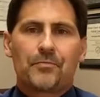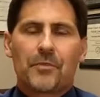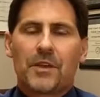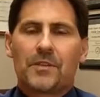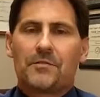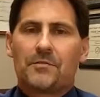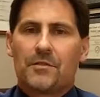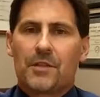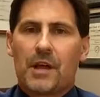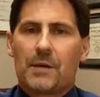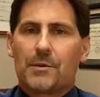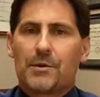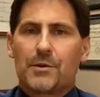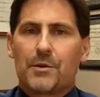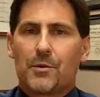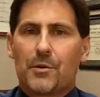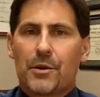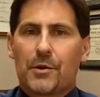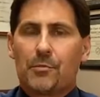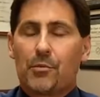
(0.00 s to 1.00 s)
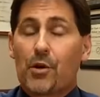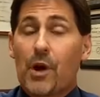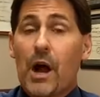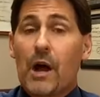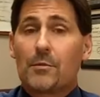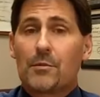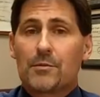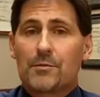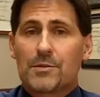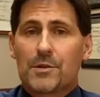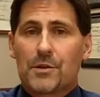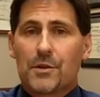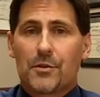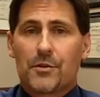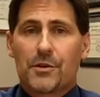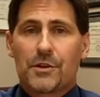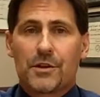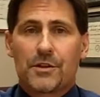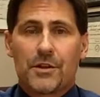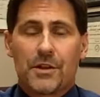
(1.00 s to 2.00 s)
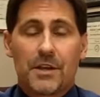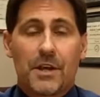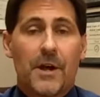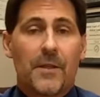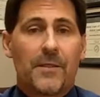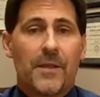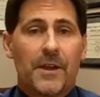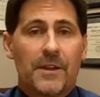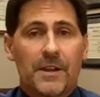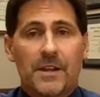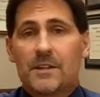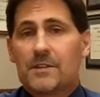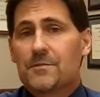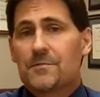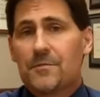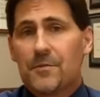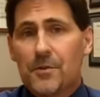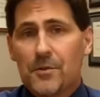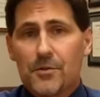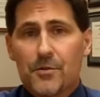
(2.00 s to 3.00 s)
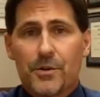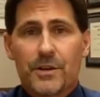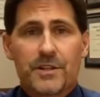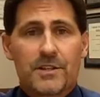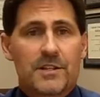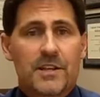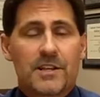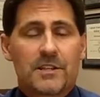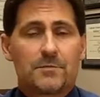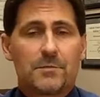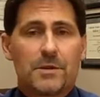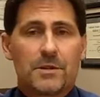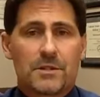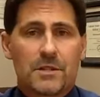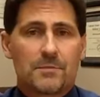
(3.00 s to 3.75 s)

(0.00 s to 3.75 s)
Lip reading: inflammatory problems occurring in the gut that needs further assessment,